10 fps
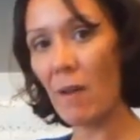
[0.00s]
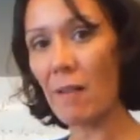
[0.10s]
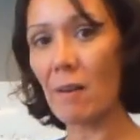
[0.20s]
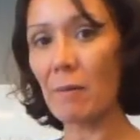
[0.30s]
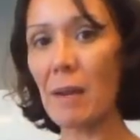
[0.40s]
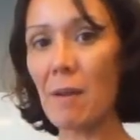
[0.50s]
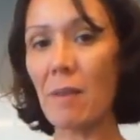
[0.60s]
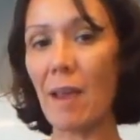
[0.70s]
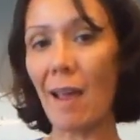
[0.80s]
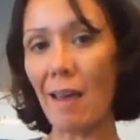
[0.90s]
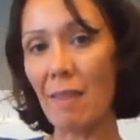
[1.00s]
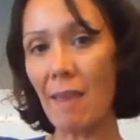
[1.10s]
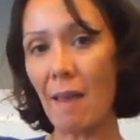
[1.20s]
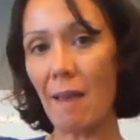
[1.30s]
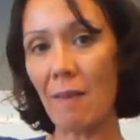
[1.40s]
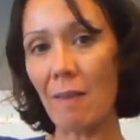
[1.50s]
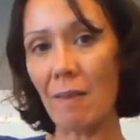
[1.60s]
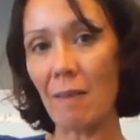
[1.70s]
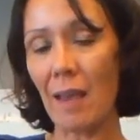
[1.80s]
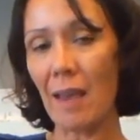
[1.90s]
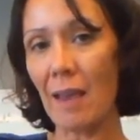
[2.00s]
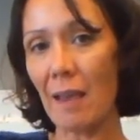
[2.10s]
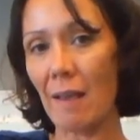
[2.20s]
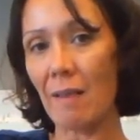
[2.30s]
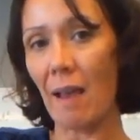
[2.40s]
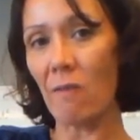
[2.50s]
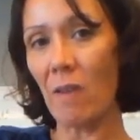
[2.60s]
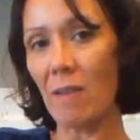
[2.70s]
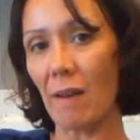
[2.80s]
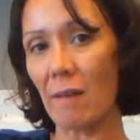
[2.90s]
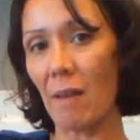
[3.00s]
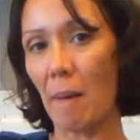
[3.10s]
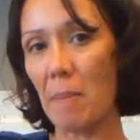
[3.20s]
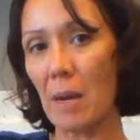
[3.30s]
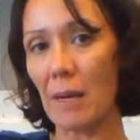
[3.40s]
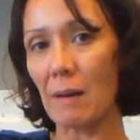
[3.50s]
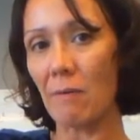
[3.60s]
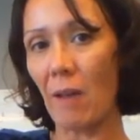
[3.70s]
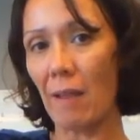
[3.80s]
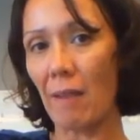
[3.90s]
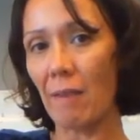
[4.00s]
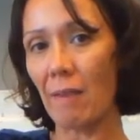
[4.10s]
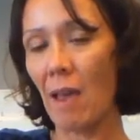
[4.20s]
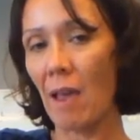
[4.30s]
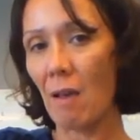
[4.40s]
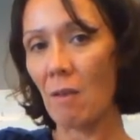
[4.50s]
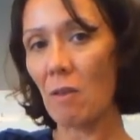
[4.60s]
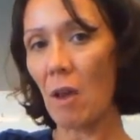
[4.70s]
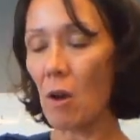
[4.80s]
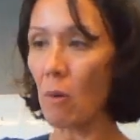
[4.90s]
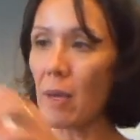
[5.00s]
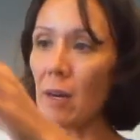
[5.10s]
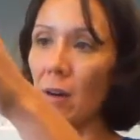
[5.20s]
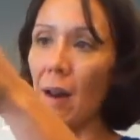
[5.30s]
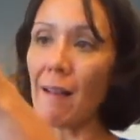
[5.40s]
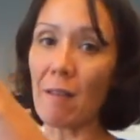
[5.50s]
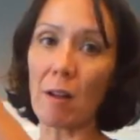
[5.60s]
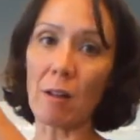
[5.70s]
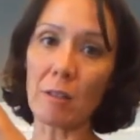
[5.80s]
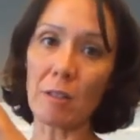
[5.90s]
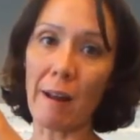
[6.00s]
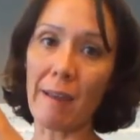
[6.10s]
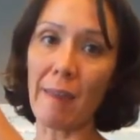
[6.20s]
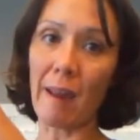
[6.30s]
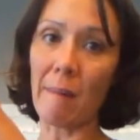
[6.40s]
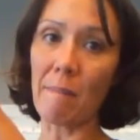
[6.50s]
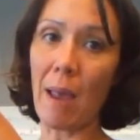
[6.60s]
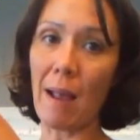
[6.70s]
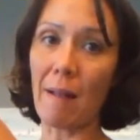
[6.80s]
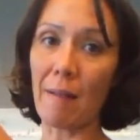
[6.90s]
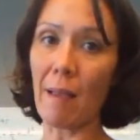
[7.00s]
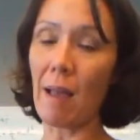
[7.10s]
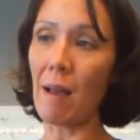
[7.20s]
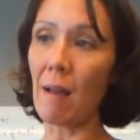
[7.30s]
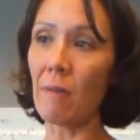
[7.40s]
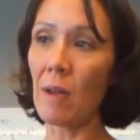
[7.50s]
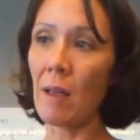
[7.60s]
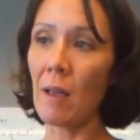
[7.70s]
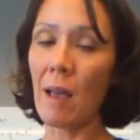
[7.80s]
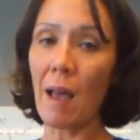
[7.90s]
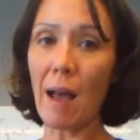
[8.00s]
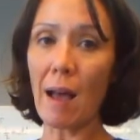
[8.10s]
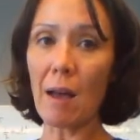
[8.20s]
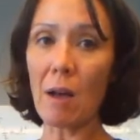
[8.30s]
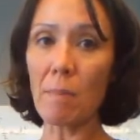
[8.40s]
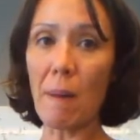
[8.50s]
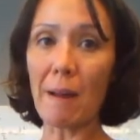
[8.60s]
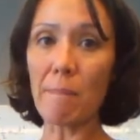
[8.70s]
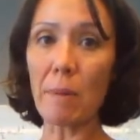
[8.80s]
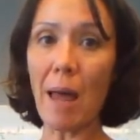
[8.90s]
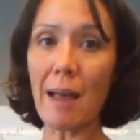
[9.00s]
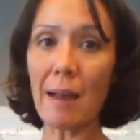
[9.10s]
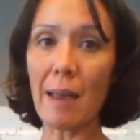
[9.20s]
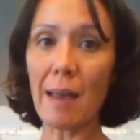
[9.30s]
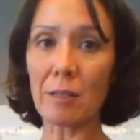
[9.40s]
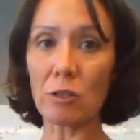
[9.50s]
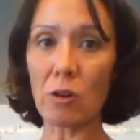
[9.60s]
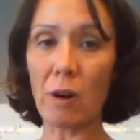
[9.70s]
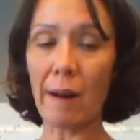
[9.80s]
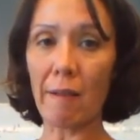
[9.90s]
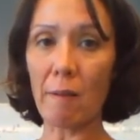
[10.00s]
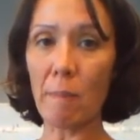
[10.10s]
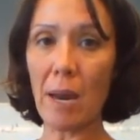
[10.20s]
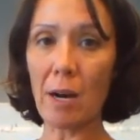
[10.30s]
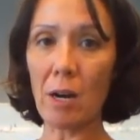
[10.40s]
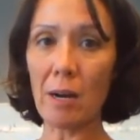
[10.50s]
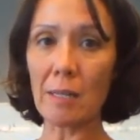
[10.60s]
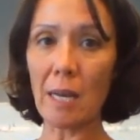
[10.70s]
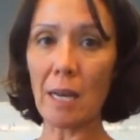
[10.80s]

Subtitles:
fence are we using? This is a physics picket fence. So here it has alternating bands of opaque black and transparent